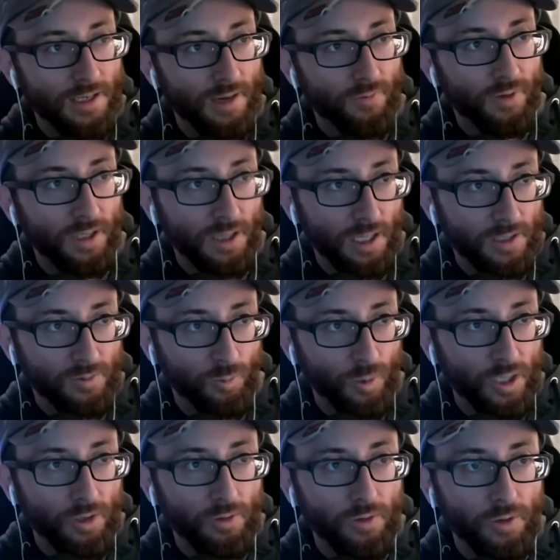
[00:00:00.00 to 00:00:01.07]
definitely less
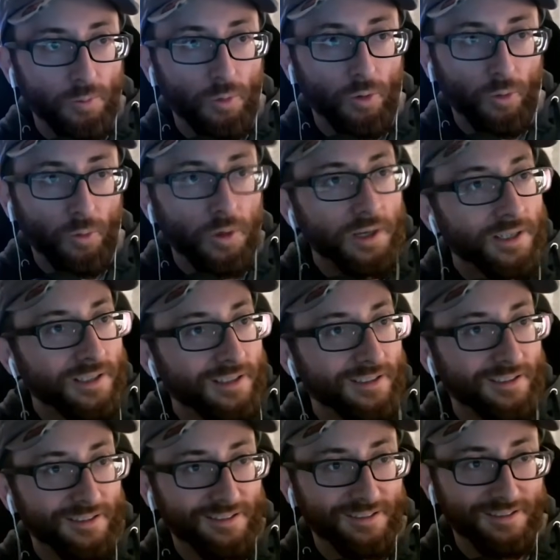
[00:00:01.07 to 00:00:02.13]
weird than Morrowind.